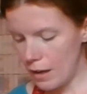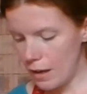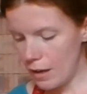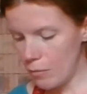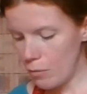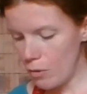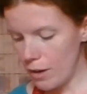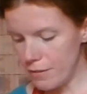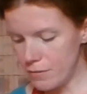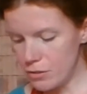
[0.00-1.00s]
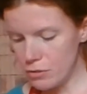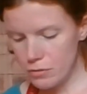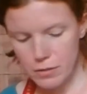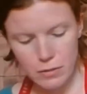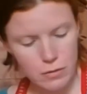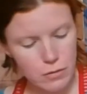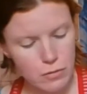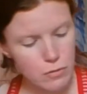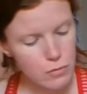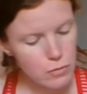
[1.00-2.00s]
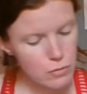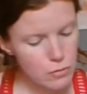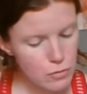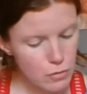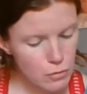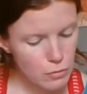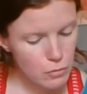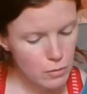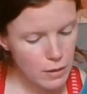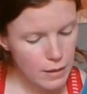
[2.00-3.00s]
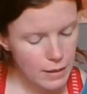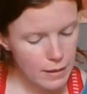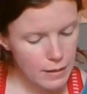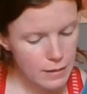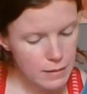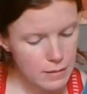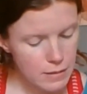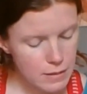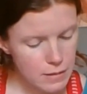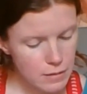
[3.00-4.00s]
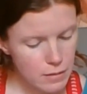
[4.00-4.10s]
And what I've chosen to do is